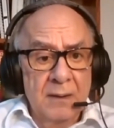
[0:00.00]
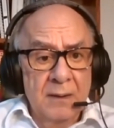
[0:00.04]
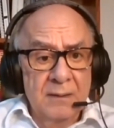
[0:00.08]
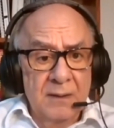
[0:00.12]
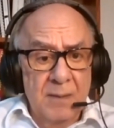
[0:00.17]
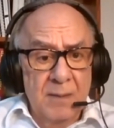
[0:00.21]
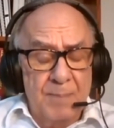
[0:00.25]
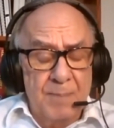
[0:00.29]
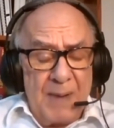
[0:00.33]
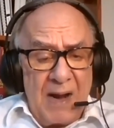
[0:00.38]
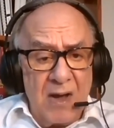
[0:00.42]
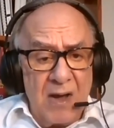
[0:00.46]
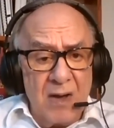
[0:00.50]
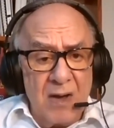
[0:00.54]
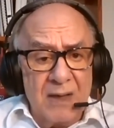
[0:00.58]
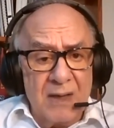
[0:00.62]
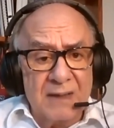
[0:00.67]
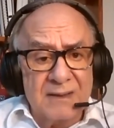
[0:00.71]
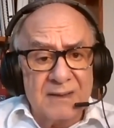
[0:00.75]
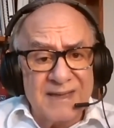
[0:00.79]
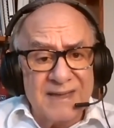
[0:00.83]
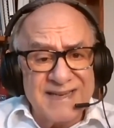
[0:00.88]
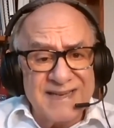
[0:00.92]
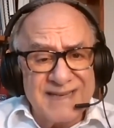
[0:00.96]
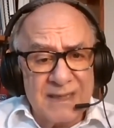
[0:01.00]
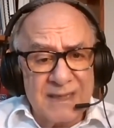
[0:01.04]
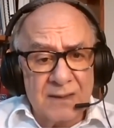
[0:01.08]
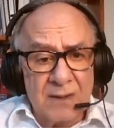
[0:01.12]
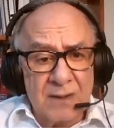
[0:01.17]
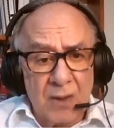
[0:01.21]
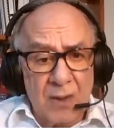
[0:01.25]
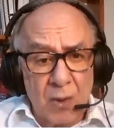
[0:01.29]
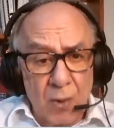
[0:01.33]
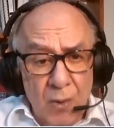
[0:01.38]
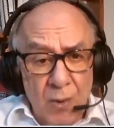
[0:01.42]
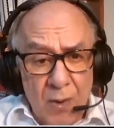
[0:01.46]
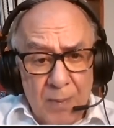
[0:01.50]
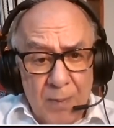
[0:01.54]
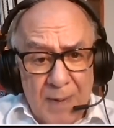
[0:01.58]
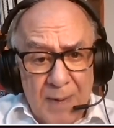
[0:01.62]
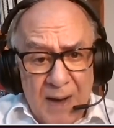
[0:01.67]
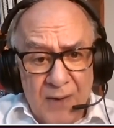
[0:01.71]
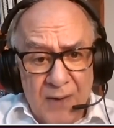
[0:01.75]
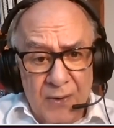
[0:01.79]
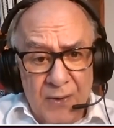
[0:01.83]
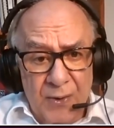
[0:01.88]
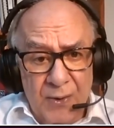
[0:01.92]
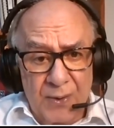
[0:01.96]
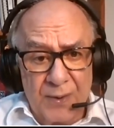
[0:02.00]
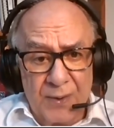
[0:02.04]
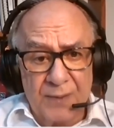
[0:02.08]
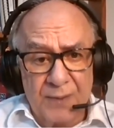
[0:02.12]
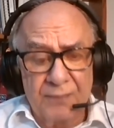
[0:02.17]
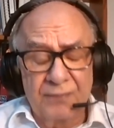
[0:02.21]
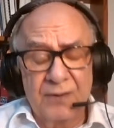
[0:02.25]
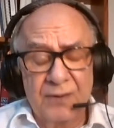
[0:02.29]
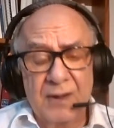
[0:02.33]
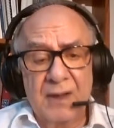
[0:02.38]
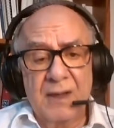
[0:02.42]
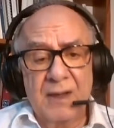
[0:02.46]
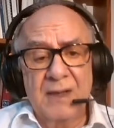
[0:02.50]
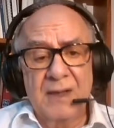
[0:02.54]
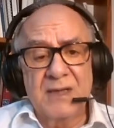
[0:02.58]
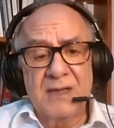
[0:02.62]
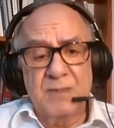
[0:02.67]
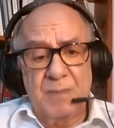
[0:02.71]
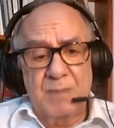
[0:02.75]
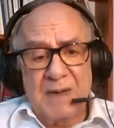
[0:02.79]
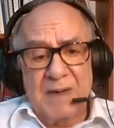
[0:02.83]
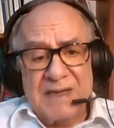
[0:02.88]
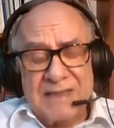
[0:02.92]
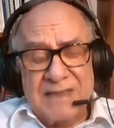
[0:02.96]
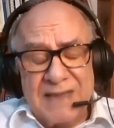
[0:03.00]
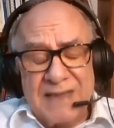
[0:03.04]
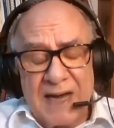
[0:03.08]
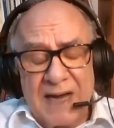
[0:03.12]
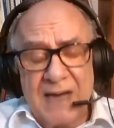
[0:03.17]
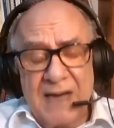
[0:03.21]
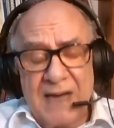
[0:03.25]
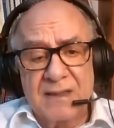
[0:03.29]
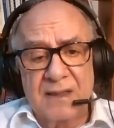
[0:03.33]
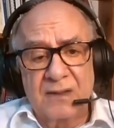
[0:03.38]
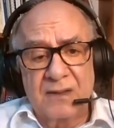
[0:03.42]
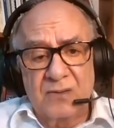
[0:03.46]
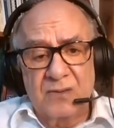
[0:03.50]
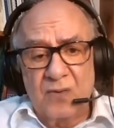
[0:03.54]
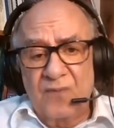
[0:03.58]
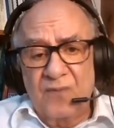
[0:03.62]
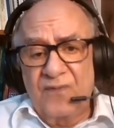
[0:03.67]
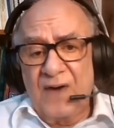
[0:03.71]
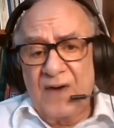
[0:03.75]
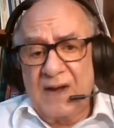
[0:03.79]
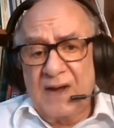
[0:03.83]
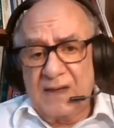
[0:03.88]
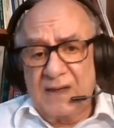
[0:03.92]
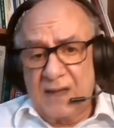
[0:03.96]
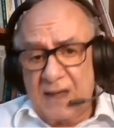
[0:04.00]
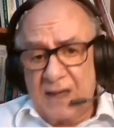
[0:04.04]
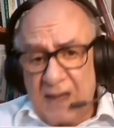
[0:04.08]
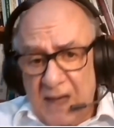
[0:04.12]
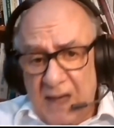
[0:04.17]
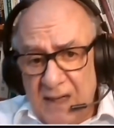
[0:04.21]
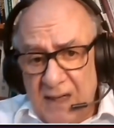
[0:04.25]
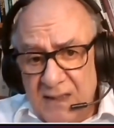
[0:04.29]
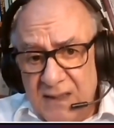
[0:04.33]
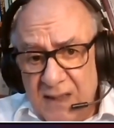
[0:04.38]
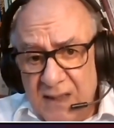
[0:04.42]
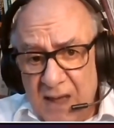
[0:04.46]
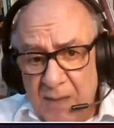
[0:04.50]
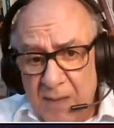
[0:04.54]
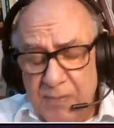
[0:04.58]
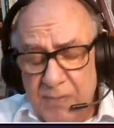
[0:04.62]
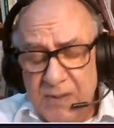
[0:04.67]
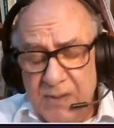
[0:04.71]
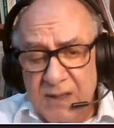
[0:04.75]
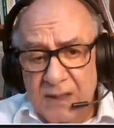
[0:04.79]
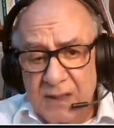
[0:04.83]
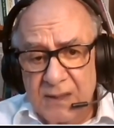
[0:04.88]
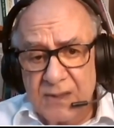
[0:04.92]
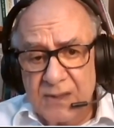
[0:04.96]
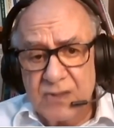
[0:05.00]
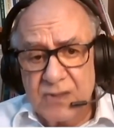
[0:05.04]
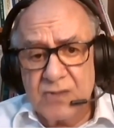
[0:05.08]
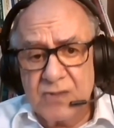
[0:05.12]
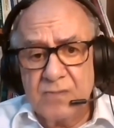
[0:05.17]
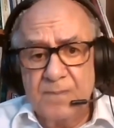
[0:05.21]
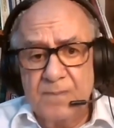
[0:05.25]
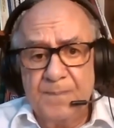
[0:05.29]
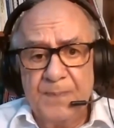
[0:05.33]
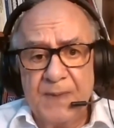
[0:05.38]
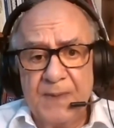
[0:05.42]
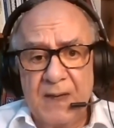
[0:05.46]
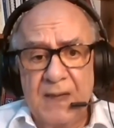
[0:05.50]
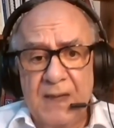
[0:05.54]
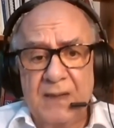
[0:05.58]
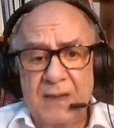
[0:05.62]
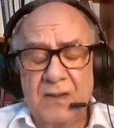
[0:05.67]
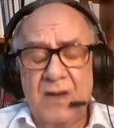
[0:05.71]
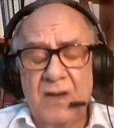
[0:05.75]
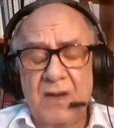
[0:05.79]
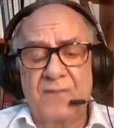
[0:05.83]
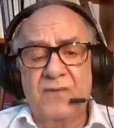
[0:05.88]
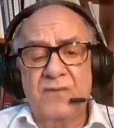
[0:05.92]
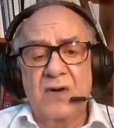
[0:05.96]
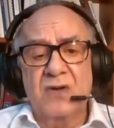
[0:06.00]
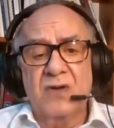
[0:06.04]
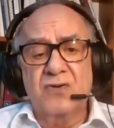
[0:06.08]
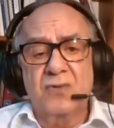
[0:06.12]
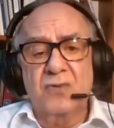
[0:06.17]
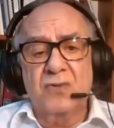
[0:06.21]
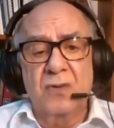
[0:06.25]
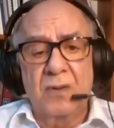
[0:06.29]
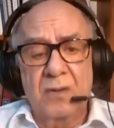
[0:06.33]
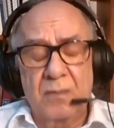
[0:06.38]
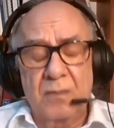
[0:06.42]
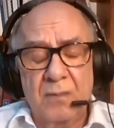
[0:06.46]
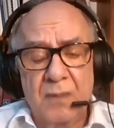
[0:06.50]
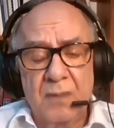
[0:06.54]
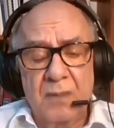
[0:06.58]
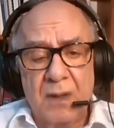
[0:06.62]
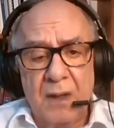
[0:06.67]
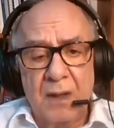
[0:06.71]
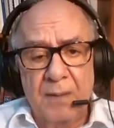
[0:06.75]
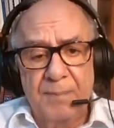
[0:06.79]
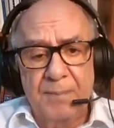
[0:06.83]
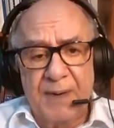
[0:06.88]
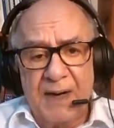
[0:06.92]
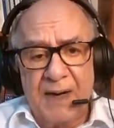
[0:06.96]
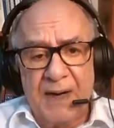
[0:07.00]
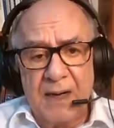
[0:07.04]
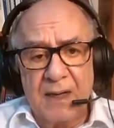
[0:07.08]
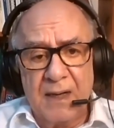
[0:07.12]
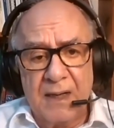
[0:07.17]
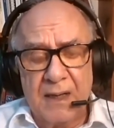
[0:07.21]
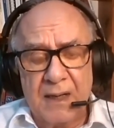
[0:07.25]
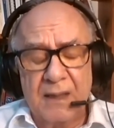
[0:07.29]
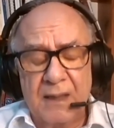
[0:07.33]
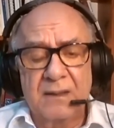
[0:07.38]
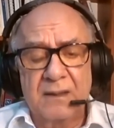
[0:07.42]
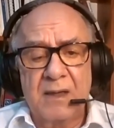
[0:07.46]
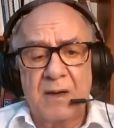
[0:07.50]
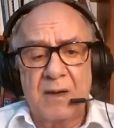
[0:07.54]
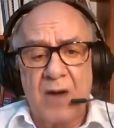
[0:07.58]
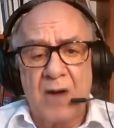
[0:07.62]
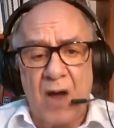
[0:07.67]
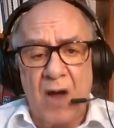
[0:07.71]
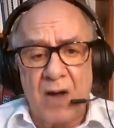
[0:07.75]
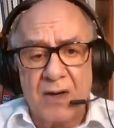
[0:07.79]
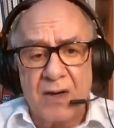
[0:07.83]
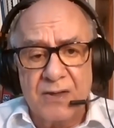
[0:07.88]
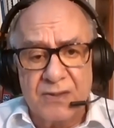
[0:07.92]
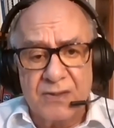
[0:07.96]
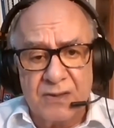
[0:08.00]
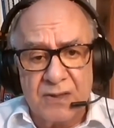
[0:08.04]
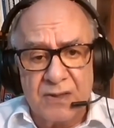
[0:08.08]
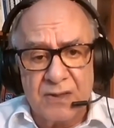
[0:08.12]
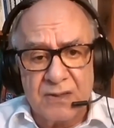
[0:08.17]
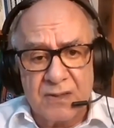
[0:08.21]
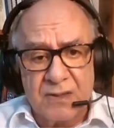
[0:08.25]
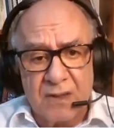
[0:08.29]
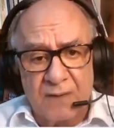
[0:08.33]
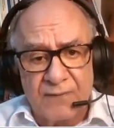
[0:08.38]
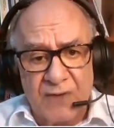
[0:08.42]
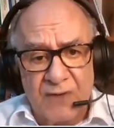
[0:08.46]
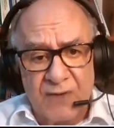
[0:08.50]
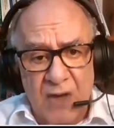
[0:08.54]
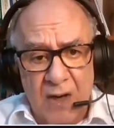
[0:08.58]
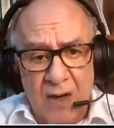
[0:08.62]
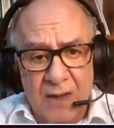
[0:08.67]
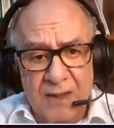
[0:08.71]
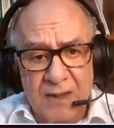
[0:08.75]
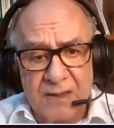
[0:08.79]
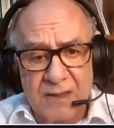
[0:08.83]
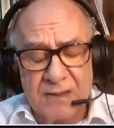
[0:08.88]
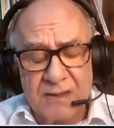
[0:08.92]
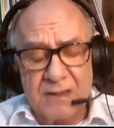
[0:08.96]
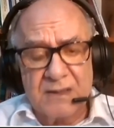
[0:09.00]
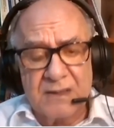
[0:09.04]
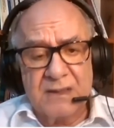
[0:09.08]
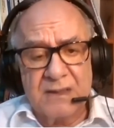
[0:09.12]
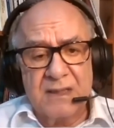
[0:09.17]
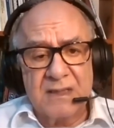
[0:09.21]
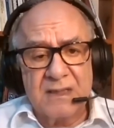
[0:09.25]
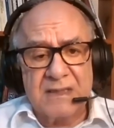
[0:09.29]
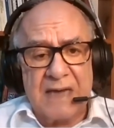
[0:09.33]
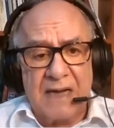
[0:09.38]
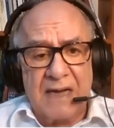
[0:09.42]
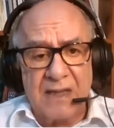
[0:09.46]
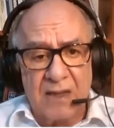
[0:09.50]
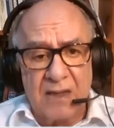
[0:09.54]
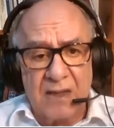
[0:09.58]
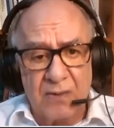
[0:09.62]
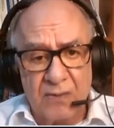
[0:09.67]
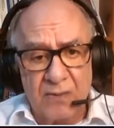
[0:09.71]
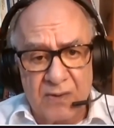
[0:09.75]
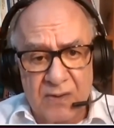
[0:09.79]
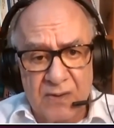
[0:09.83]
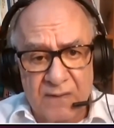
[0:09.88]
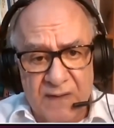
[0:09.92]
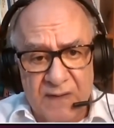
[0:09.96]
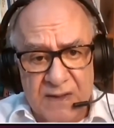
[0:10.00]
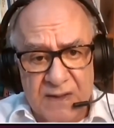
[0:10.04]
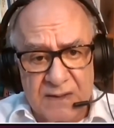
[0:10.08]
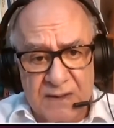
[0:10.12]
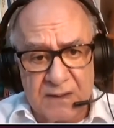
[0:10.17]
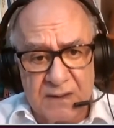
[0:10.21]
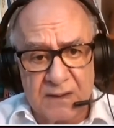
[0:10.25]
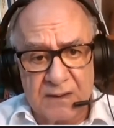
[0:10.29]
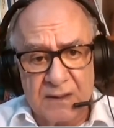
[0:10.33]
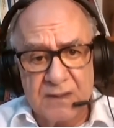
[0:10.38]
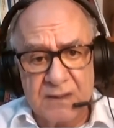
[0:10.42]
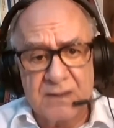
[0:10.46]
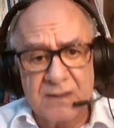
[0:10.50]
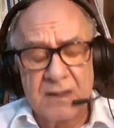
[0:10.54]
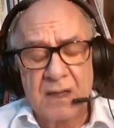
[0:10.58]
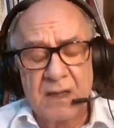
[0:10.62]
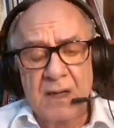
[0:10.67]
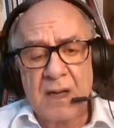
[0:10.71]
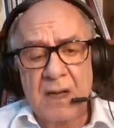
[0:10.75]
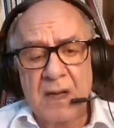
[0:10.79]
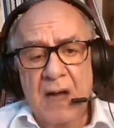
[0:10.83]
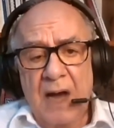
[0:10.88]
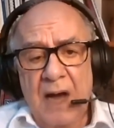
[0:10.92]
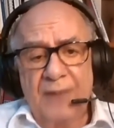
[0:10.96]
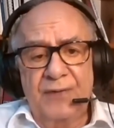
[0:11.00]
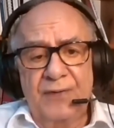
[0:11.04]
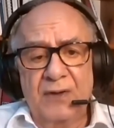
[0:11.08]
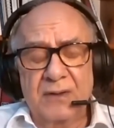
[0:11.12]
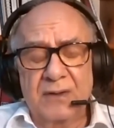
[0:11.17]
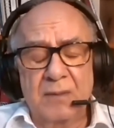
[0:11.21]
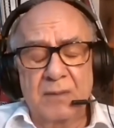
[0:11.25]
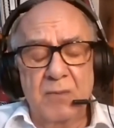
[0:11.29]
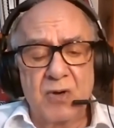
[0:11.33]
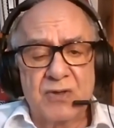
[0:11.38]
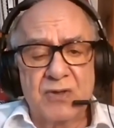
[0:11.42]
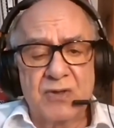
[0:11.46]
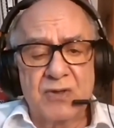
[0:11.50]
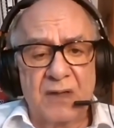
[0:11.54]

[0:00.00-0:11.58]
The priorities in the global north is precisely to fight against capitalism and, of course, to uh, bring in the ecologies of knowledges inside our universities. I think the most